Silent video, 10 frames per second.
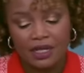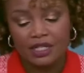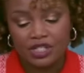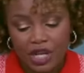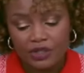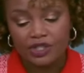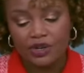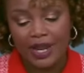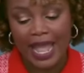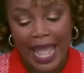
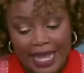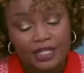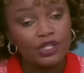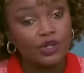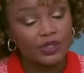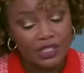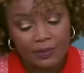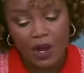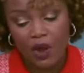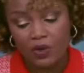shelter and your
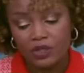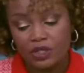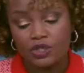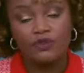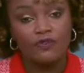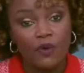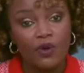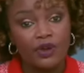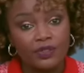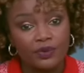zip code to
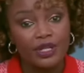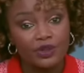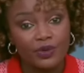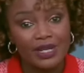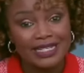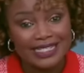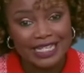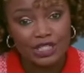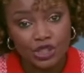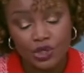
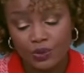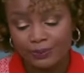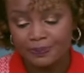43362